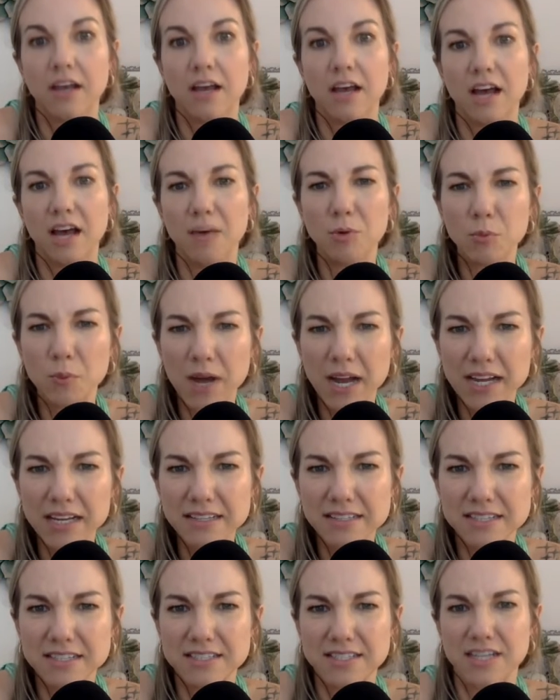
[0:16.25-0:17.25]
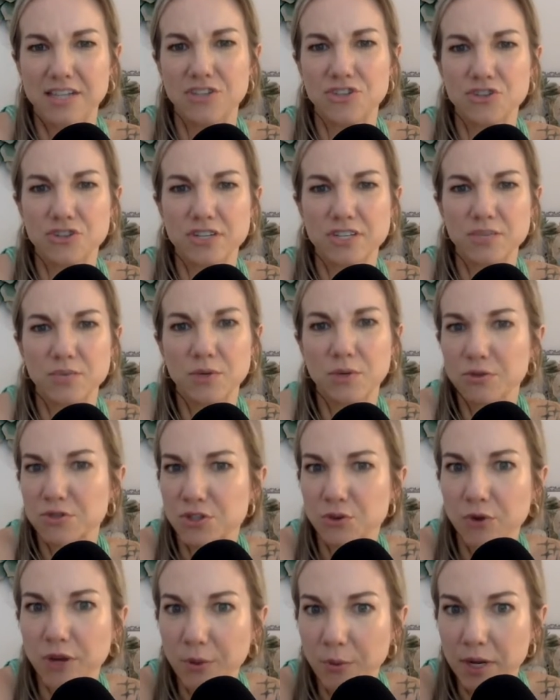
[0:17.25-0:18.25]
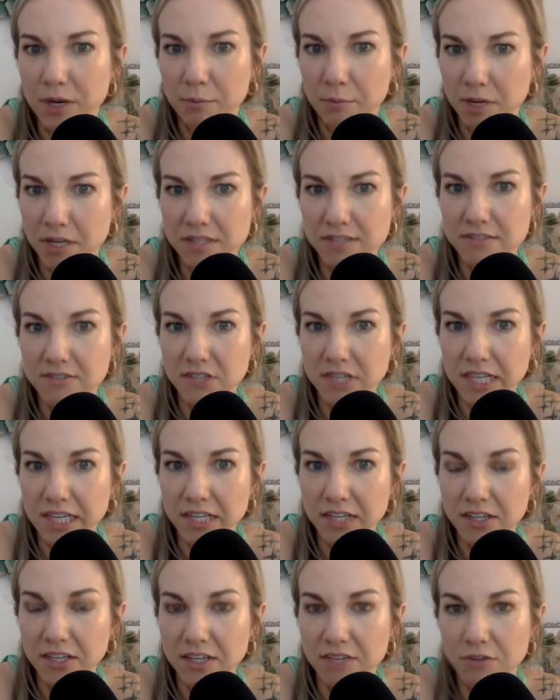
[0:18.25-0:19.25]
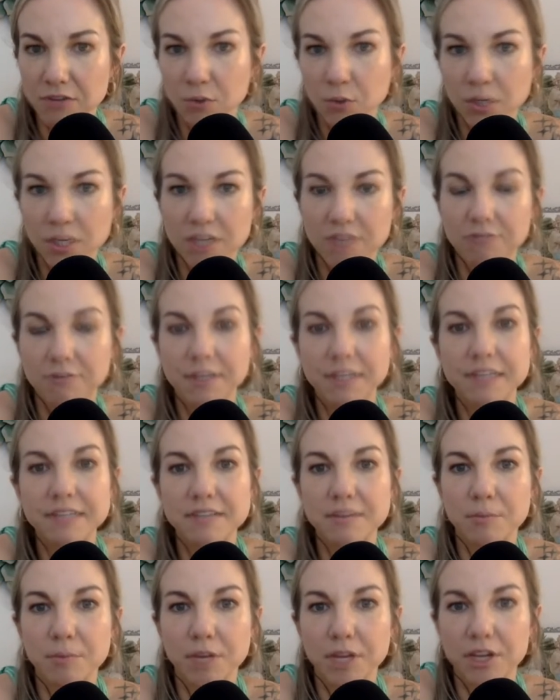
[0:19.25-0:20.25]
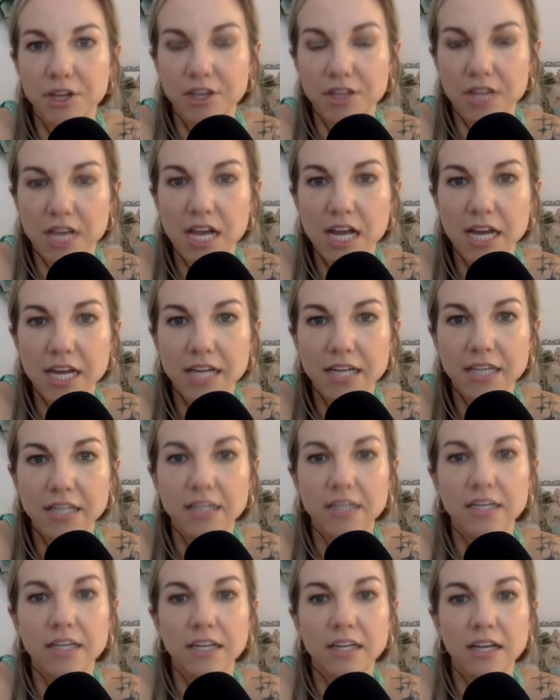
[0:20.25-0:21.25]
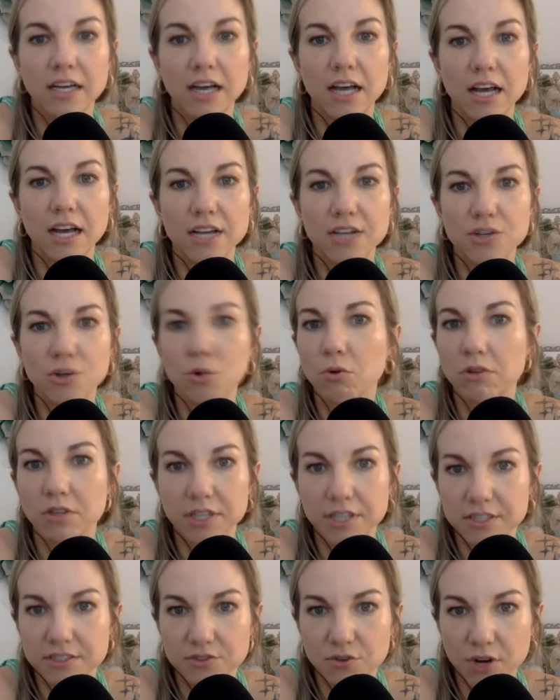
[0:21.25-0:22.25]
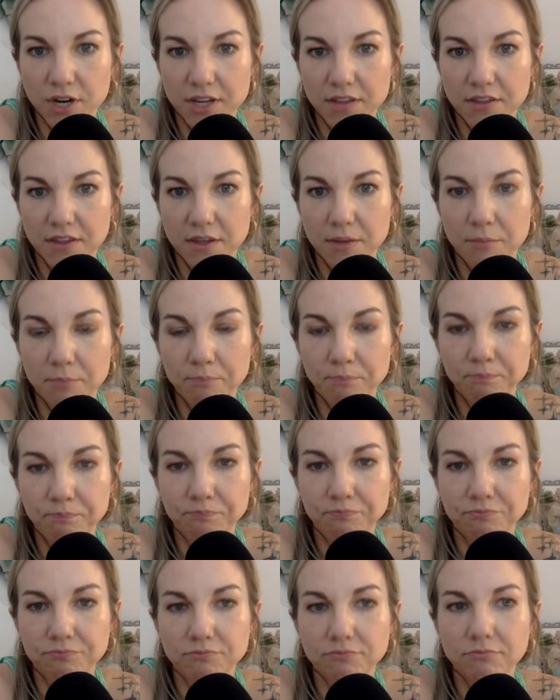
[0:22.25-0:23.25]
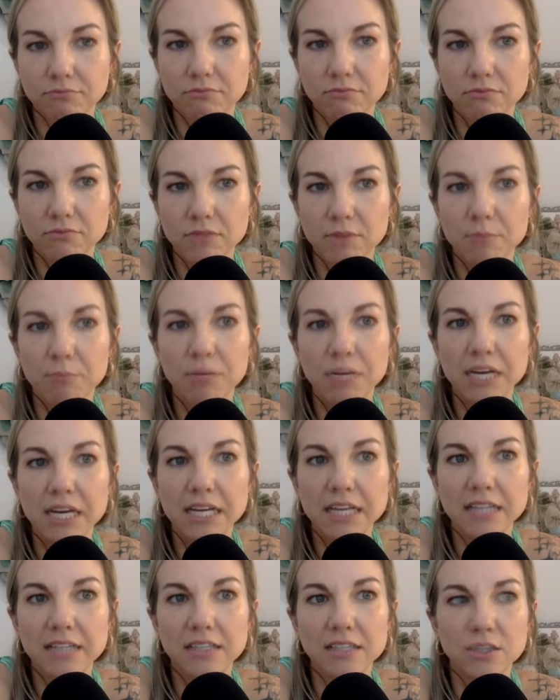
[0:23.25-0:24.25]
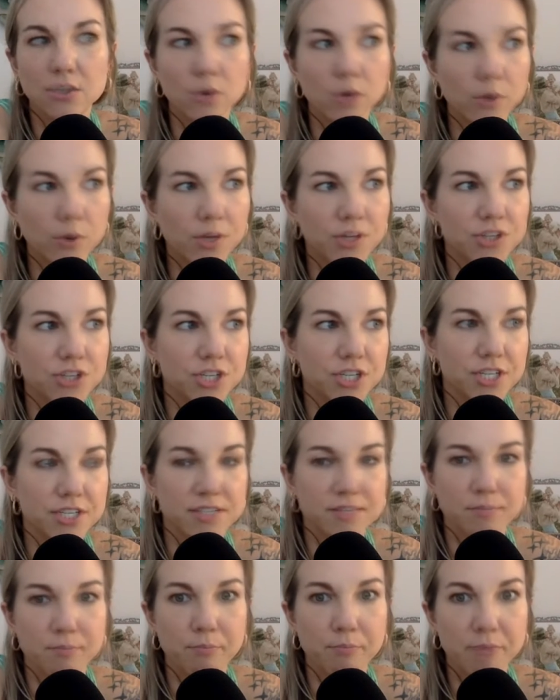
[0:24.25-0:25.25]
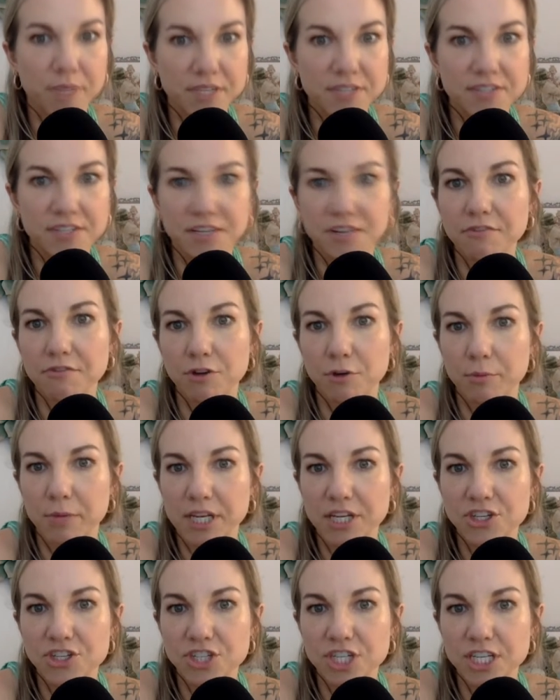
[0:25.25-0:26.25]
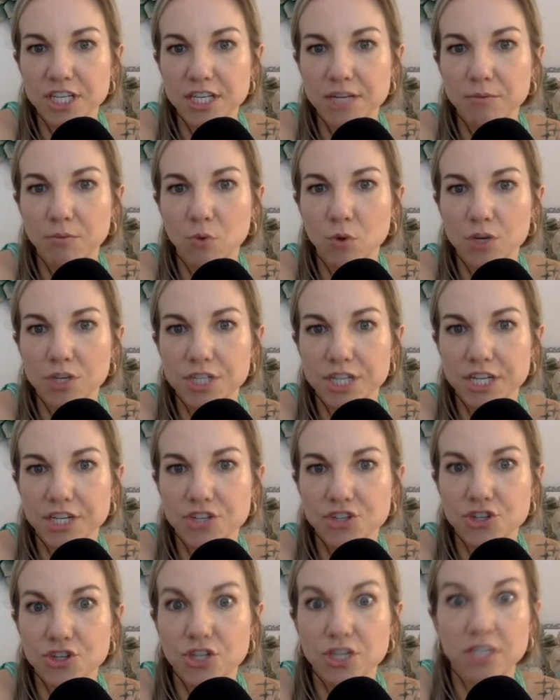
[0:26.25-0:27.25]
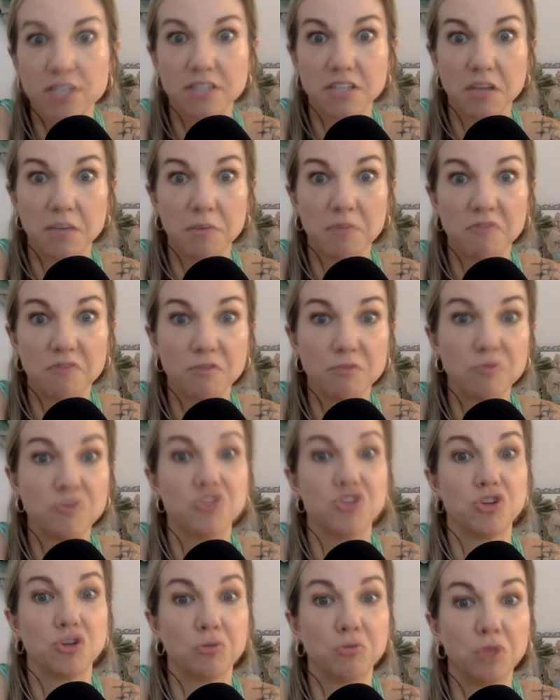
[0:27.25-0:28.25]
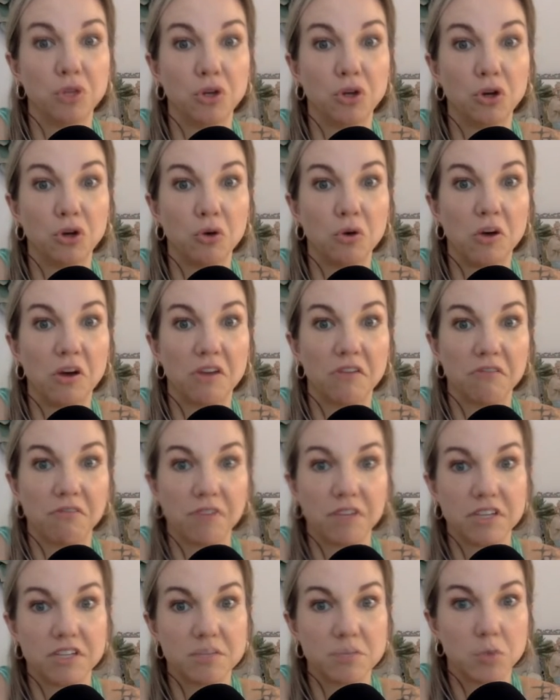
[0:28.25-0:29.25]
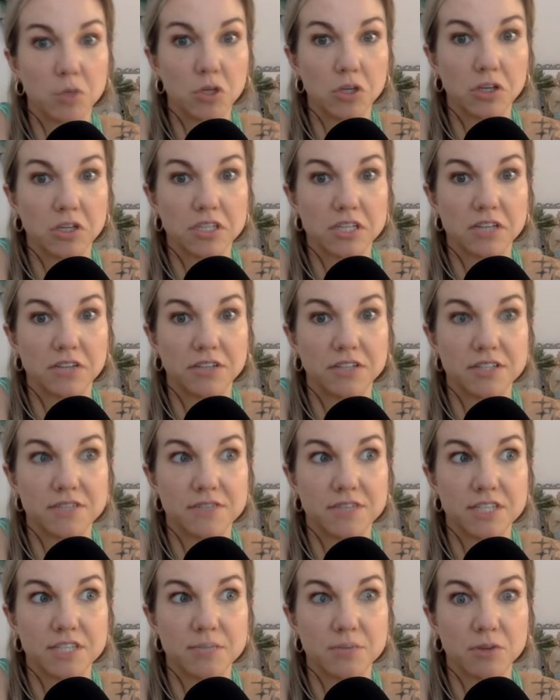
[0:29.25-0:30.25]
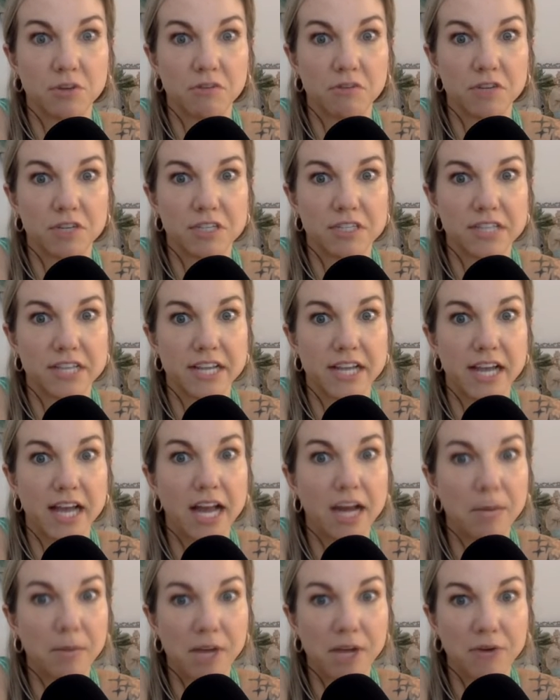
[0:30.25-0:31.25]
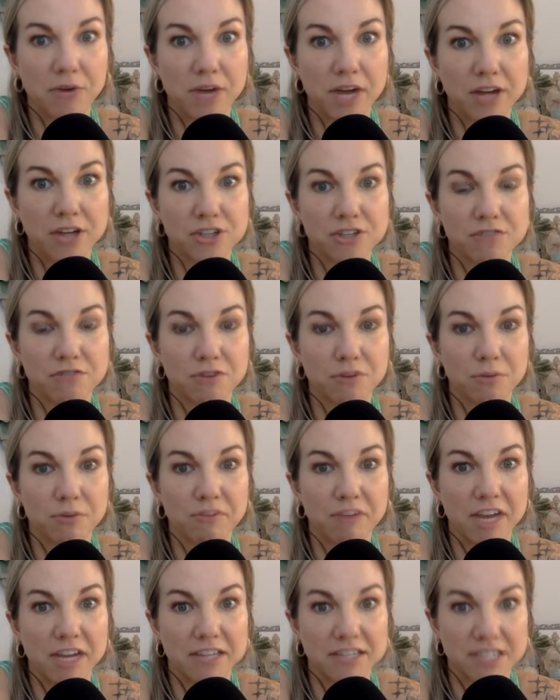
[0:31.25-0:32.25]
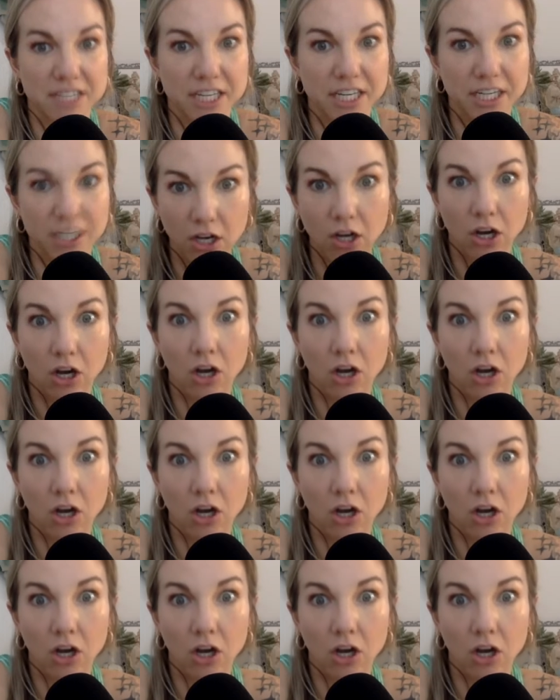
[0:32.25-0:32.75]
But why is it dangerous? We know it's a great way to mudsling if you wanted to face somebody online and totally discredit them. But quick question, is misinformation more dangerous coming from Joe Blow on Facebook, telling his Facebook friends, hey, I had a bad reaction from a vaccine?